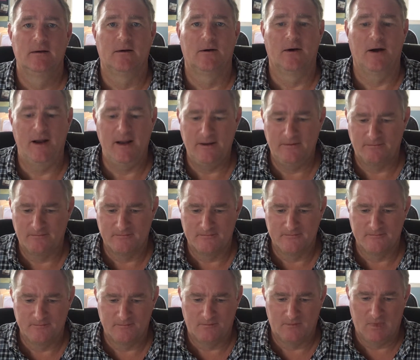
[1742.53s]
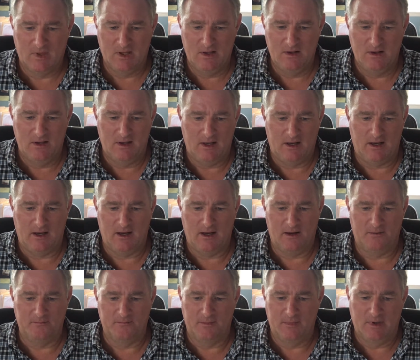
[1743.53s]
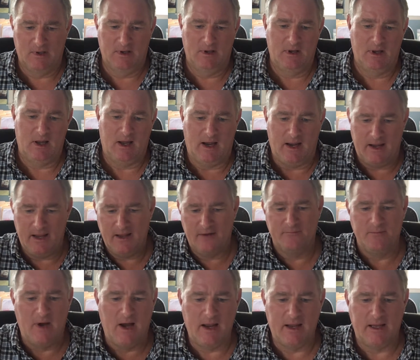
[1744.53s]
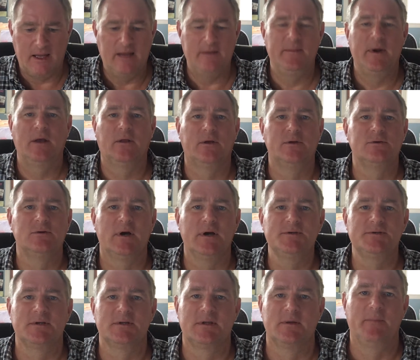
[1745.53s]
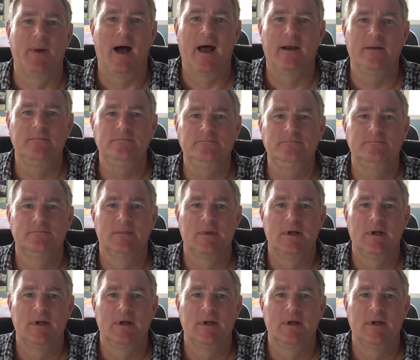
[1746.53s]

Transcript: All right? I have my email address at the bottom.